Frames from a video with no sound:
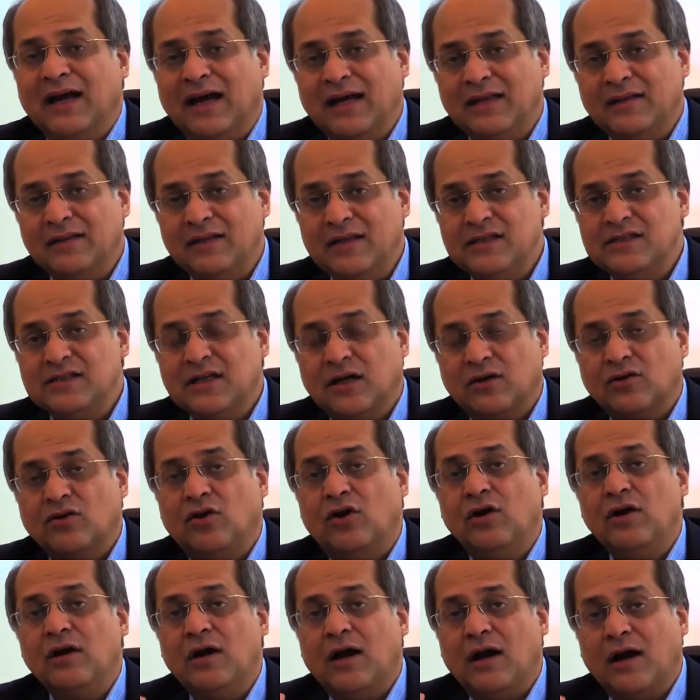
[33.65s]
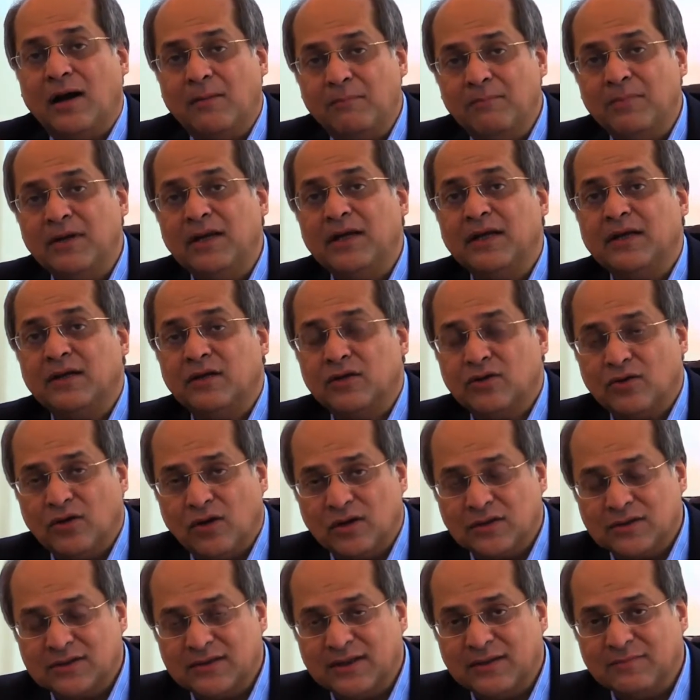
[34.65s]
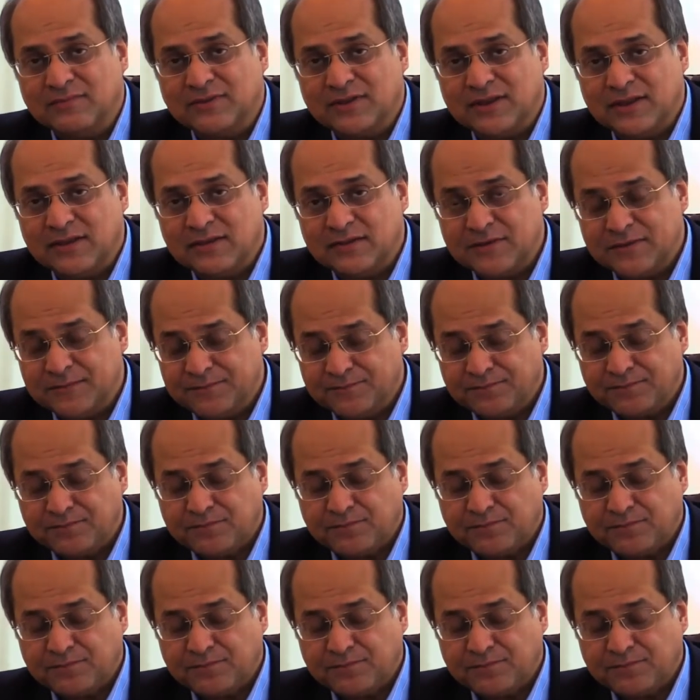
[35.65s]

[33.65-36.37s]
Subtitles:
and these are called umbilical cord stem cells.